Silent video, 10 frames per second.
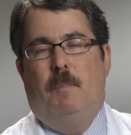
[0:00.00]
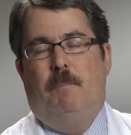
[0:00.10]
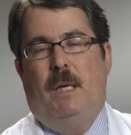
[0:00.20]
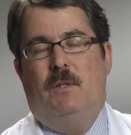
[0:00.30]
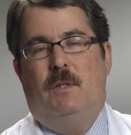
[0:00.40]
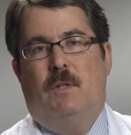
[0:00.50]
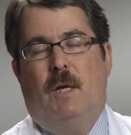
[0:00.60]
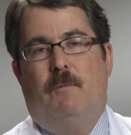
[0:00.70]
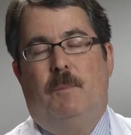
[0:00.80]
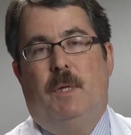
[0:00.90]
Patients
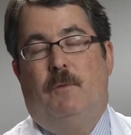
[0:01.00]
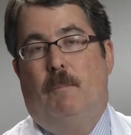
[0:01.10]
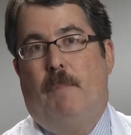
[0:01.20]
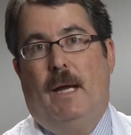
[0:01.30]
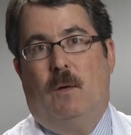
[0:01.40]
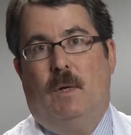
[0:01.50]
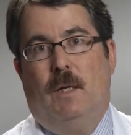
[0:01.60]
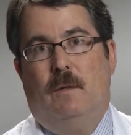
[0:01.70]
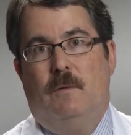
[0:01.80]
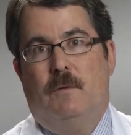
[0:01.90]
come from different
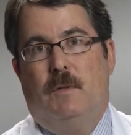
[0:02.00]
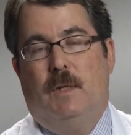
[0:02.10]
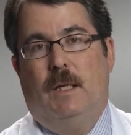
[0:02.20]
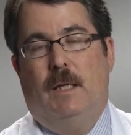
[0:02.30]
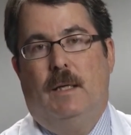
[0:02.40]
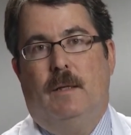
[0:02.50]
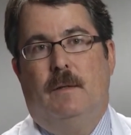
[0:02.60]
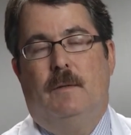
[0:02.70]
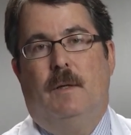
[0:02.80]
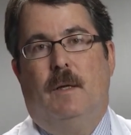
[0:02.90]
backgrounds
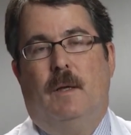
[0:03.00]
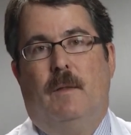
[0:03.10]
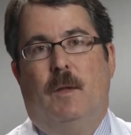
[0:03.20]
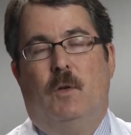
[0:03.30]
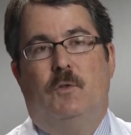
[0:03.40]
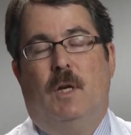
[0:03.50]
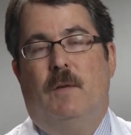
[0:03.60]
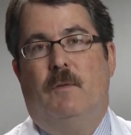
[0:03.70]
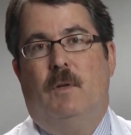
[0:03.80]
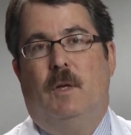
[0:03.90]
and uh, they all
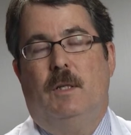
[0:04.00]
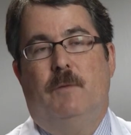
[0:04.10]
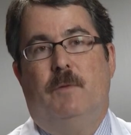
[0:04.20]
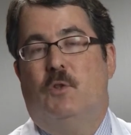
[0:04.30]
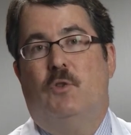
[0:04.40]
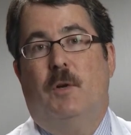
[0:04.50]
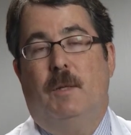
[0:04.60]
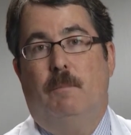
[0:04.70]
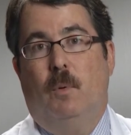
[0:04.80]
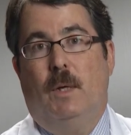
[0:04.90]
have a different
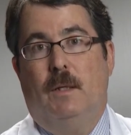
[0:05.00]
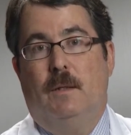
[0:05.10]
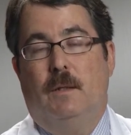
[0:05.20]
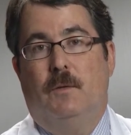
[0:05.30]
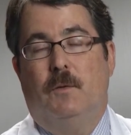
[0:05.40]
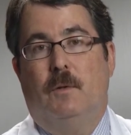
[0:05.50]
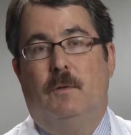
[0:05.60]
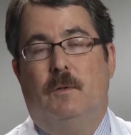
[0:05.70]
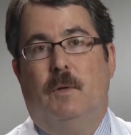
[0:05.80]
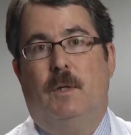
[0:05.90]
starting point. And so,
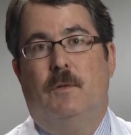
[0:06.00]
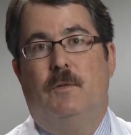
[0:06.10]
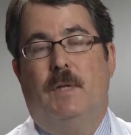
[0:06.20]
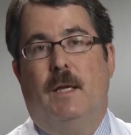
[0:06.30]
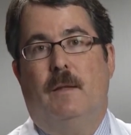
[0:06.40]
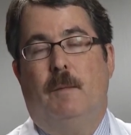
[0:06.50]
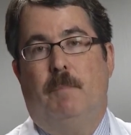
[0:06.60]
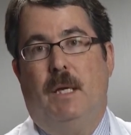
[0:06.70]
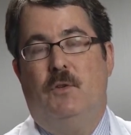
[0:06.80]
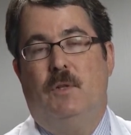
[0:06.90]
to understand the
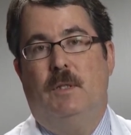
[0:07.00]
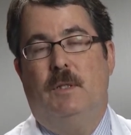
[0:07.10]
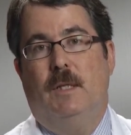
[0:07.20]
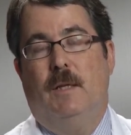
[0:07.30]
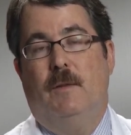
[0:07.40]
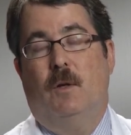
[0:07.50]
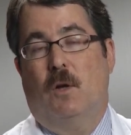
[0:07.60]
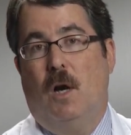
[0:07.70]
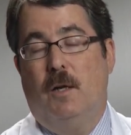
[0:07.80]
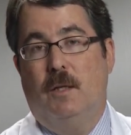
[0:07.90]
patient and their
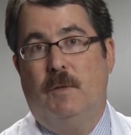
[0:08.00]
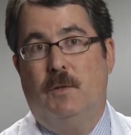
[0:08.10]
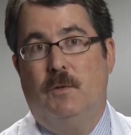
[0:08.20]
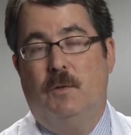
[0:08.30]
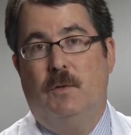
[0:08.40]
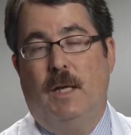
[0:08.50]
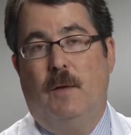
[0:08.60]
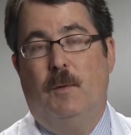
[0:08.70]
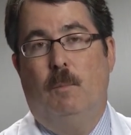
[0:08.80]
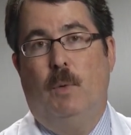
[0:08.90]
cognitive issues and how
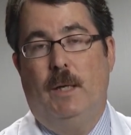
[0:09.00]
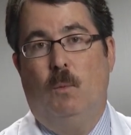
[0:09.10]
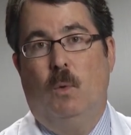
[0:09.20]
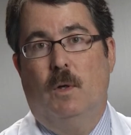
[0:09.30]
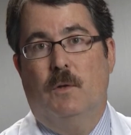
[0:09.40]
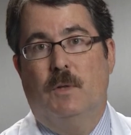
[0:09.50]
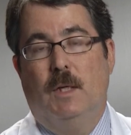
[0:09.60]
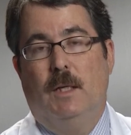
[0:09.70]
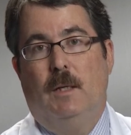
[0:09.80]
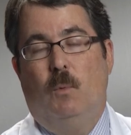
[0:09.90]
their brain works,
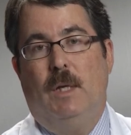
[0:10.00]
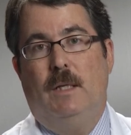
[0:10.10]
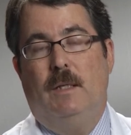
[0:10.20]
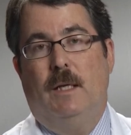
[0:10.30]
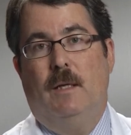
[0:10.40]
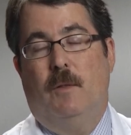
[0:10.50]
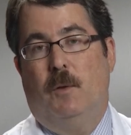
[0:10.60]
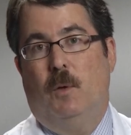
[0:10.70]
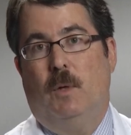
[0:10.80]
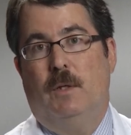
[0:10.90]
we need to get a
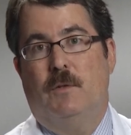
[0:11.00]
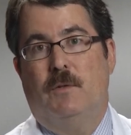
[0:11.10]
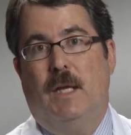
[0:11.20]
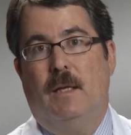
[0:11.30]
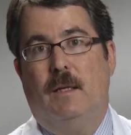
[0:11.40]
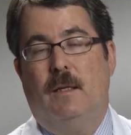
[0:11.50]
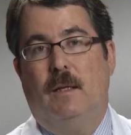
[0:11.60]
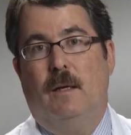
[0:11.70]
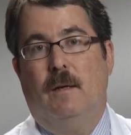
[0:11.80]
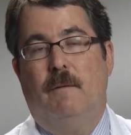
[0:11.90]
thorough understanding
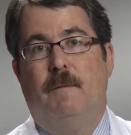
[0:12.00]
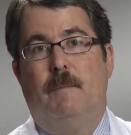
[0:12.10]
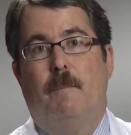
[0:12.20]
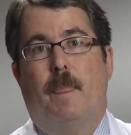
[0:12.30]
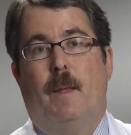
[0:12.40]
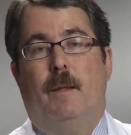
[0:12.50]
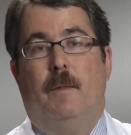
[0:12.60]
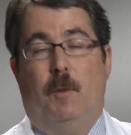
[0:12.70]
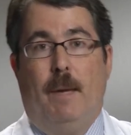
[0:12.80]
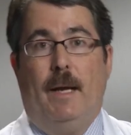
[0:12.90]
of
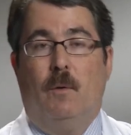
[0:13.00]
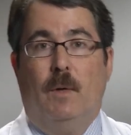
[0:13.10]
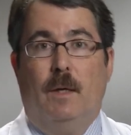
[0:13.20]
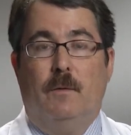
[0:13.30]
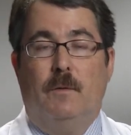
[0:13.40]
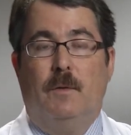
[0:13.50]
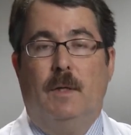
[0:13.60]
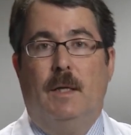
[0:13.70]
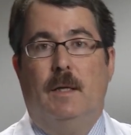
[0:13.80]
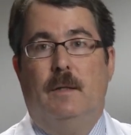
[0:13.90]
their backgrounds
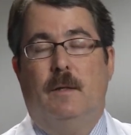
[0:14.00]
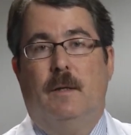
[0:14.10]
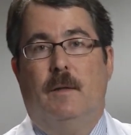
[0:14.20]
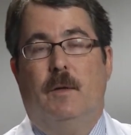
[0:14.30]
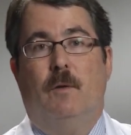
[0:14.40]
and uh, their